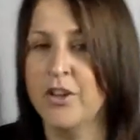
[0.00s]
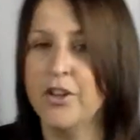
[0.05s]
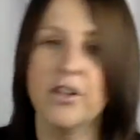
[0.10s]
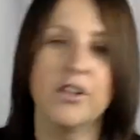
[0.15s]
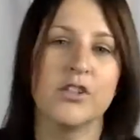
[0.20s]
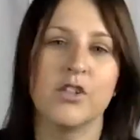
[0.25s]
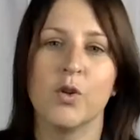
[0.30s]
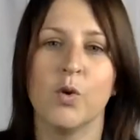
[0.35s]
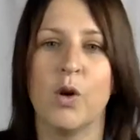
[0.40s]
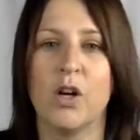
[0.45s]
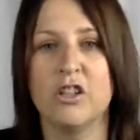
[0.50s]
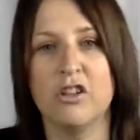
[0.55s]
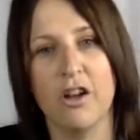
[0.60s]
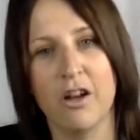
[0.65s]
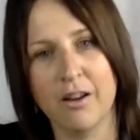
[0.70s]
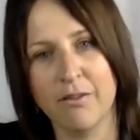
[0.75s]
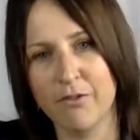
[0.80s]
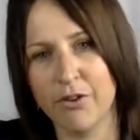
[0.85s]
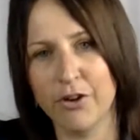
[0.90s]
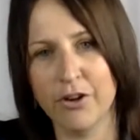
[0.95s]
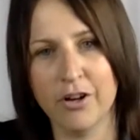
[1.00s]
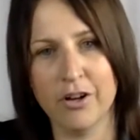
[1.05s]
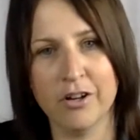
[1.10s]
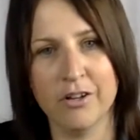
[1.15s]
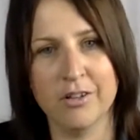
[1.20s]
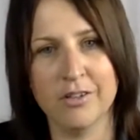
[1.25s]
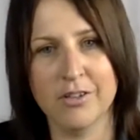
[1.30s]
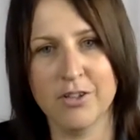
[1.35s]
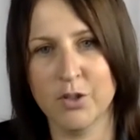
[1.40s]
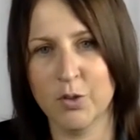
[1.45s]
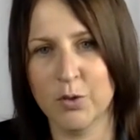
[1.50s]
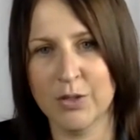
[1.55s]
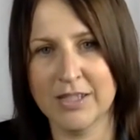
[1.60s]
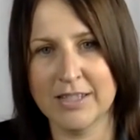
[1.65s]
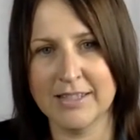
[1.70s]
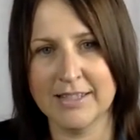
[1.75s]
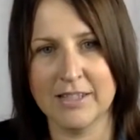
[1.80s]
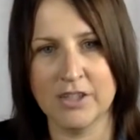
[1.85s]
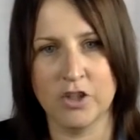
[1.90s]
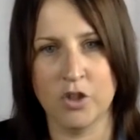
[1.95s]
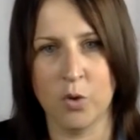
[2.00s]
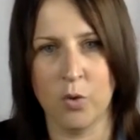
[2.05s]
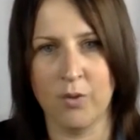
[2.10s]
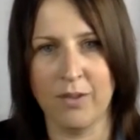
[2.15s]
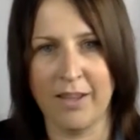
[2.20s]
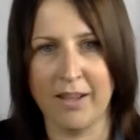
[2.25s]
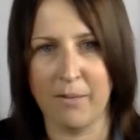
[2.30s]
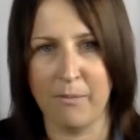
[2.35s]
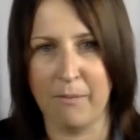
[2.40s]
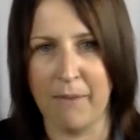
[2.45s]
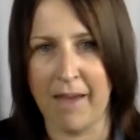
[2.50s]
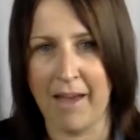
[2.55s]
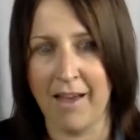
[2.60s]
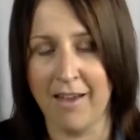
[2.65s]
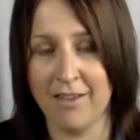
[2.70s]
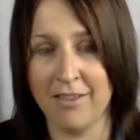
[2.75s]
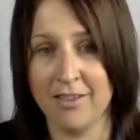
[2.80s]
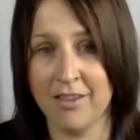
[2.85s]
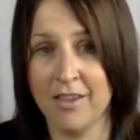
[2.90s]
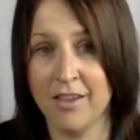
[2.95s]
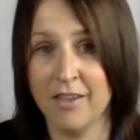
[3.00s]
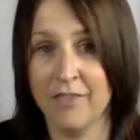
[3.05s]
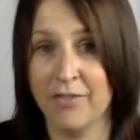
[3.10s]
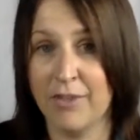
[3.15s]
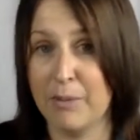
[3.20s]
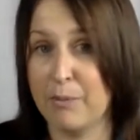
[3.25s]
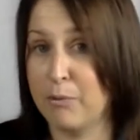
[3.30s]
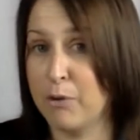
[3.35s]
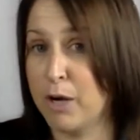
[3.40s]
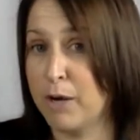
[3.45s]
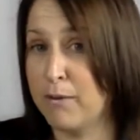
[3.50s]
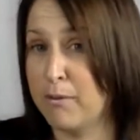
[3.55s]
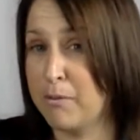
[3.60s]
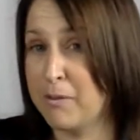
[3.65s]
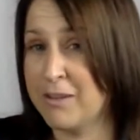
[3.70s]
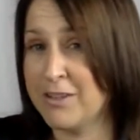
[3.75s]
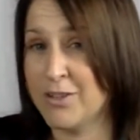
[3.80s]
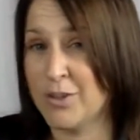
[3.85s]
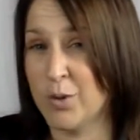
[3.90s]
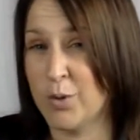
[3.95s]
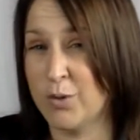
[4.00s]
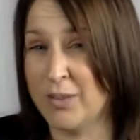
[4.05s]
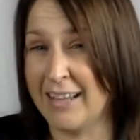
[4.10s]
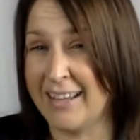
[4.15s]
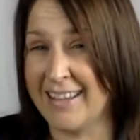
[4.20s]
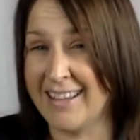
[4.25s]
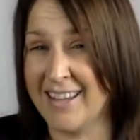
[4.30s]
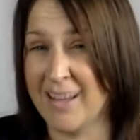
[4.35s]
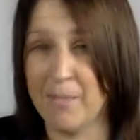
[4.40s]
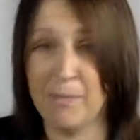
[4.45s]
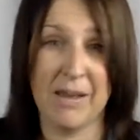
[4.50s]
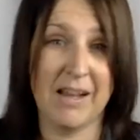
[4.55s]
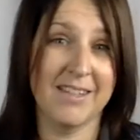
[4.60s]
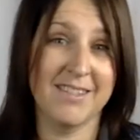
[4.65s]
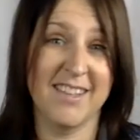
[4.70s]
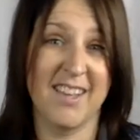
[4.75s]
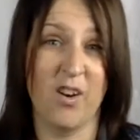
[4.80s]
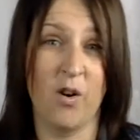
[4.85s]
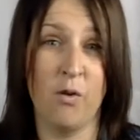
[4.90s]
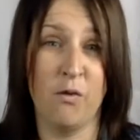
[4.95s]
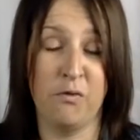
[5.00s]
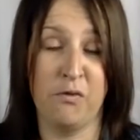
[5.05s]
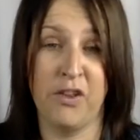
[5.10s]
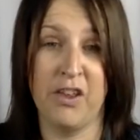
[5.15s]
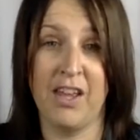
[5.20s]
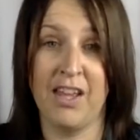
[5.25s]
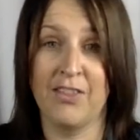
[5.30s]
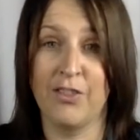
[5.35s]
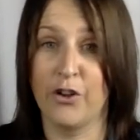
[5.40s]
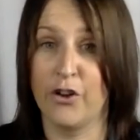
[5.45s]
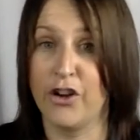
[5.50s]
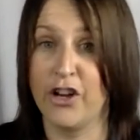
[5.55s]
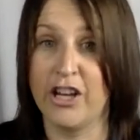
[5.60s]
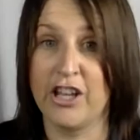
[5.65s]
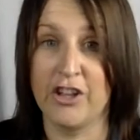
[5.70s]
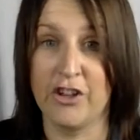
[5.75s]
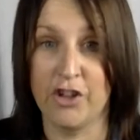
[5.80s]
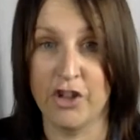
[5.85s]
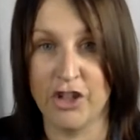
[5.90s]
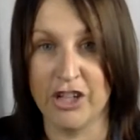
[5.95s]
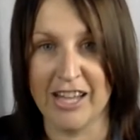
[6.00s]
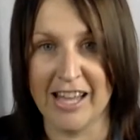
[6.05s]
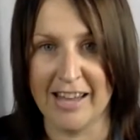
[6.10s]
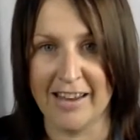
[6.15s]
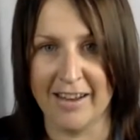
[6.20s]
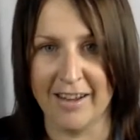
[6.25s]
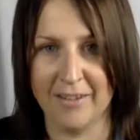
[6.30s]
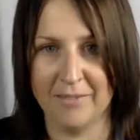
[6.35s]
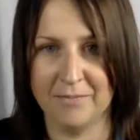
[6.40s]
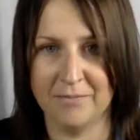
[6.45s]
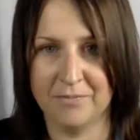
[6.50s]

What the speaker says: So a lot of your students that don't like math, they probably don't like it because they don't feel like they're any good at it.